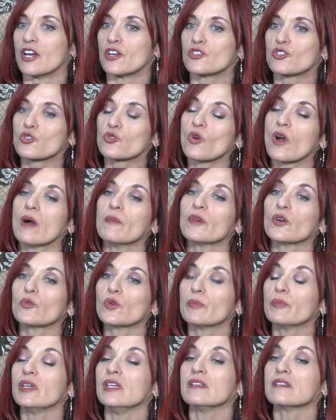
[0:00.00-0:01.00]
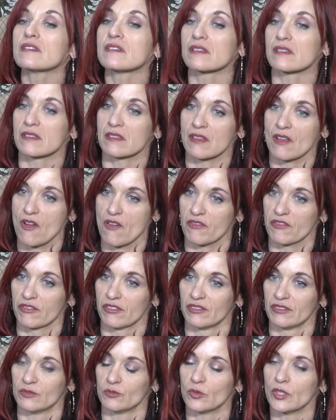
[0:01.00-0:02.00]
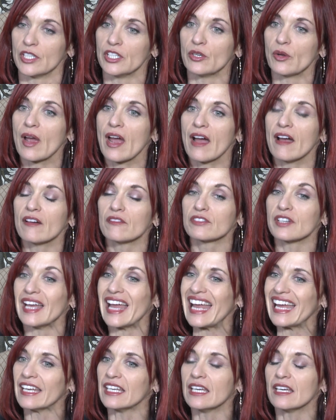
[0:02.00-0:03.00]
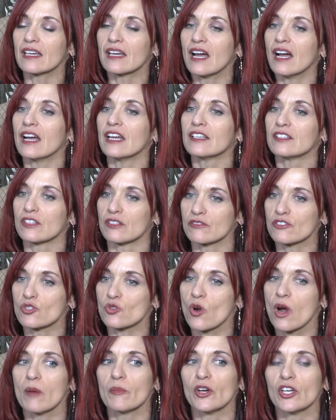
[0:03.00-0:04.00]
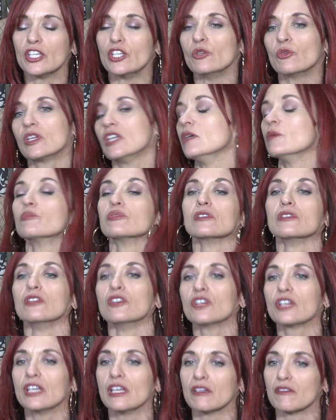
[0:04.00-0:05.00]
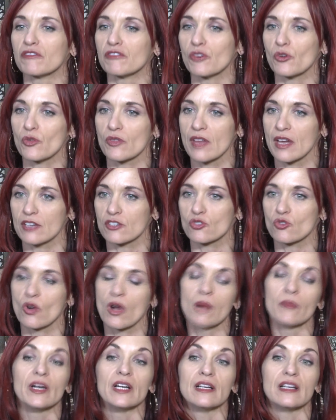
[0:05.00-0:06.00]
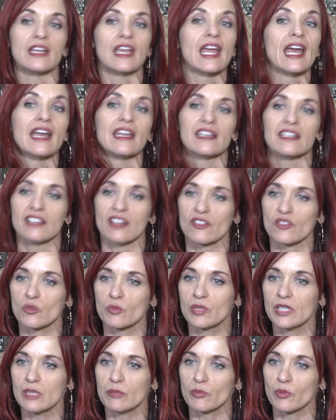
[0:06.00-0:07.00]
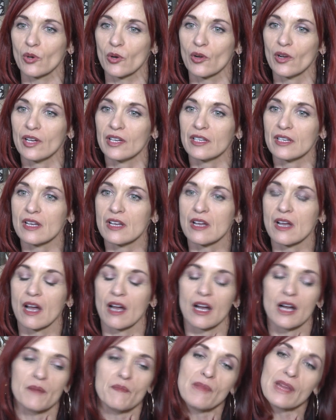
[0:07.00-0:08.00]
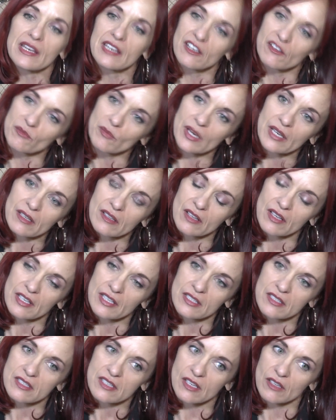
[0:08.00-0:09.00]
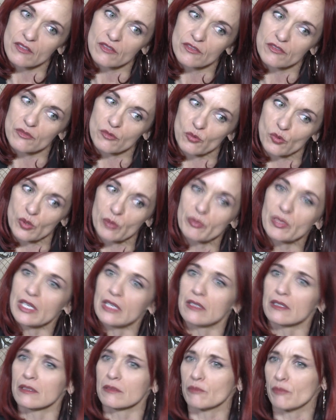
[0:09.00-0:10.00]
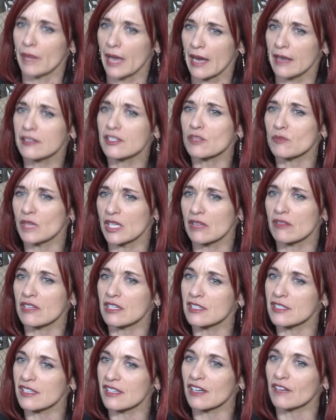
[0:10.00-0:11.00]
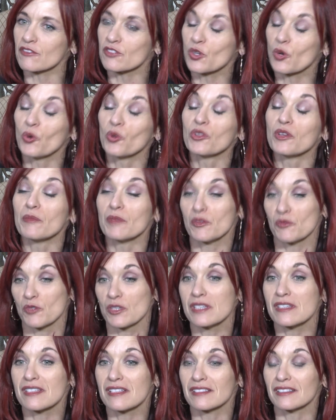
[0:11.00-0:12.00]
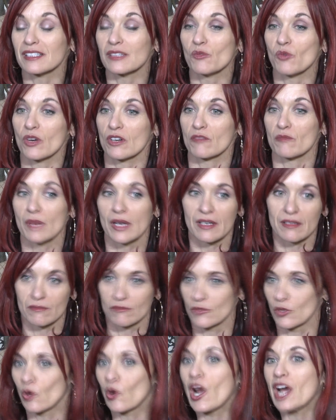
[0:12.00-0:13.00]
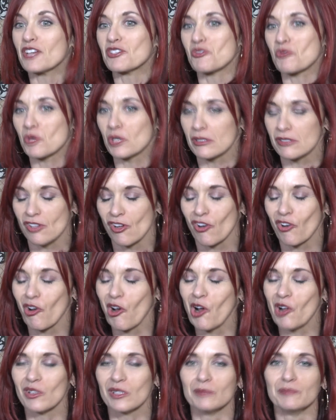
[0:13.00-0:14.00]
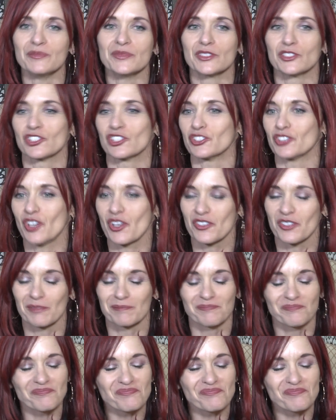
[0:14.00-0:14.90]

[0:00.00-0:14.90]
Trauma repeats itself. When you have any kind of trauma, you keep looking for that trauma again in other people. Many of my clients have repeated back to me things that I've told them, and recently one of my graduates, I'll call them, she's awesome.